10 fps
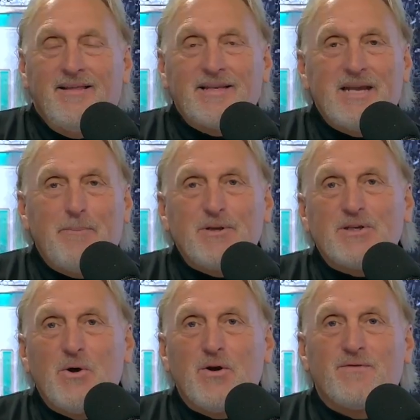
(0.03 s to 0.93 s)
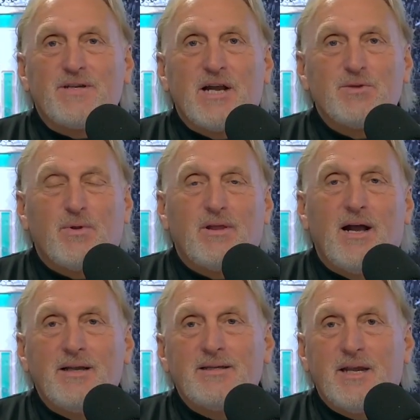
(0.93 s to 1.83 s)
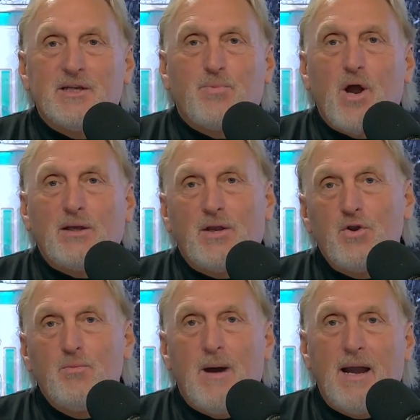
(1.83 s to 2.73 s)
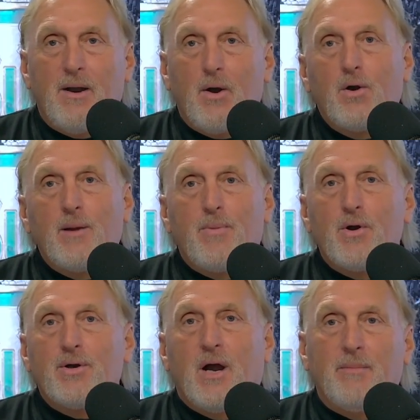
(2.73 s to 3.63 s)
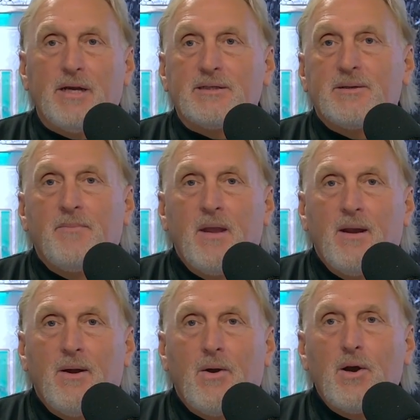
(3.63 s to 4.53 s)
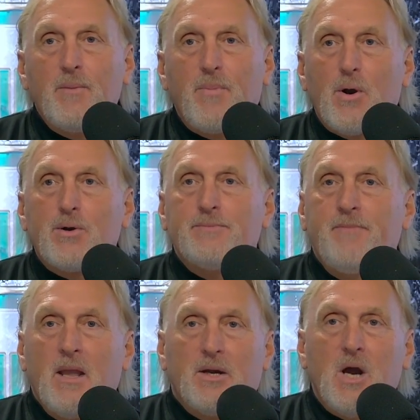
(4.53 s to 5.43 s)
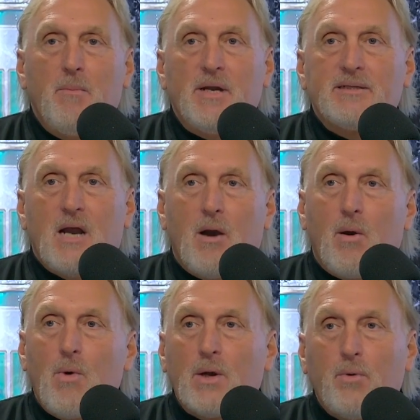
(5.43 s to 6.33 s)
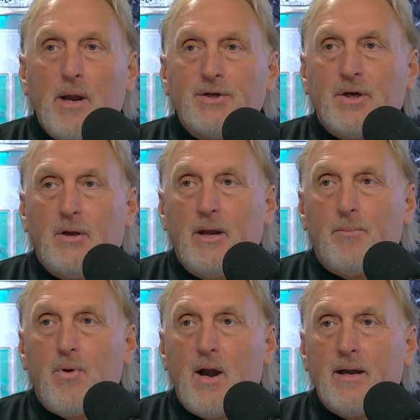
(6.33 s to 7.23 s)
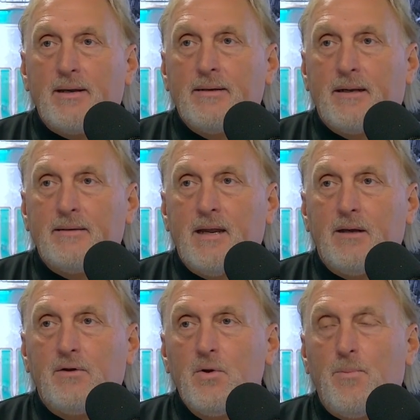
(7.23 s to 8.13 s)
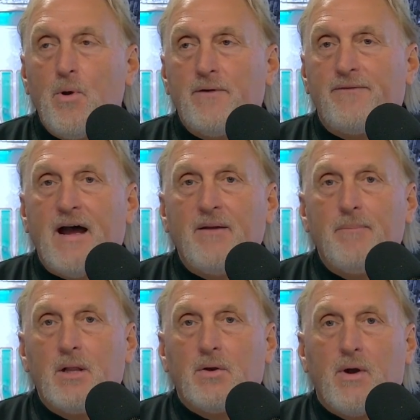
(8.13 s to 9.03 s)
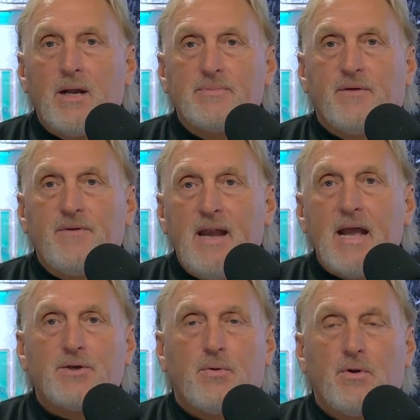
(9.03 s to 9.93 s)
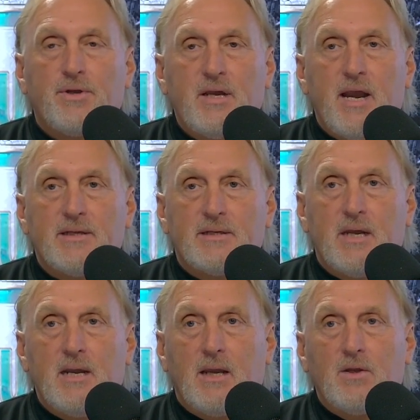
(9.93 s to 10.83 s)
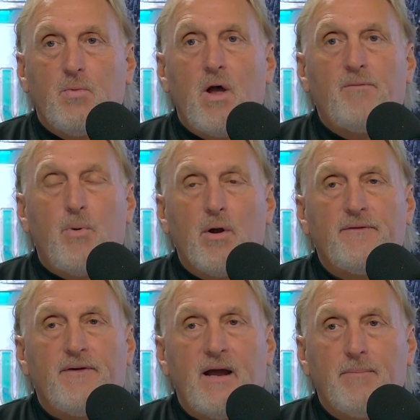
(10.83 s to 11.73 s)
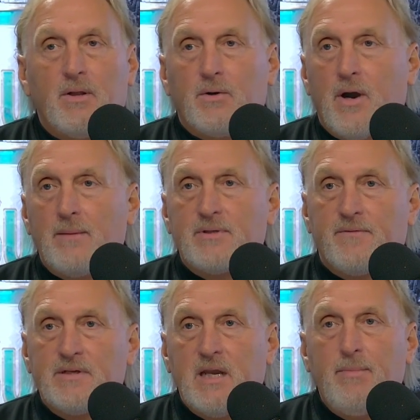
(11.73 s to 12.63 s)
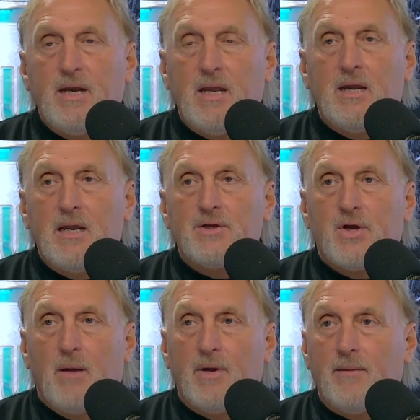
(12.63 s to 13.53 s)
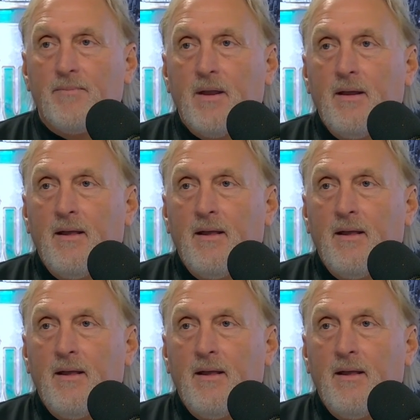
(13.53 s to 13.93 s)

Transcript: This episode of Suds with Luds is brought to you by Early Bird Gummies. Early Bird Gummies are a recreational hemp product and contain 2.5 milligrams of natural THC and 12.5 milligrams of CBD in each gummy.